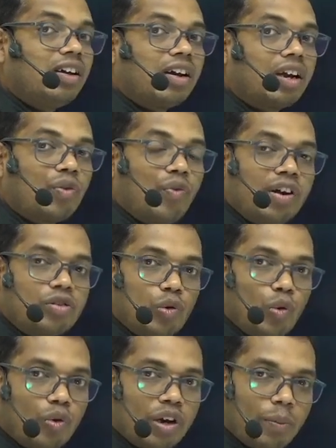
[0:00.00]
requires
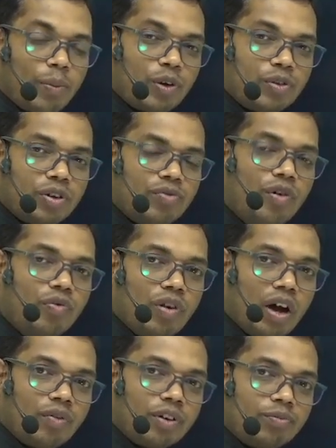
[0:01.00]
low temperature for
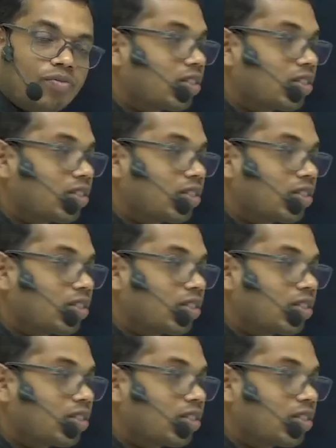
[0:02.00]
flowering.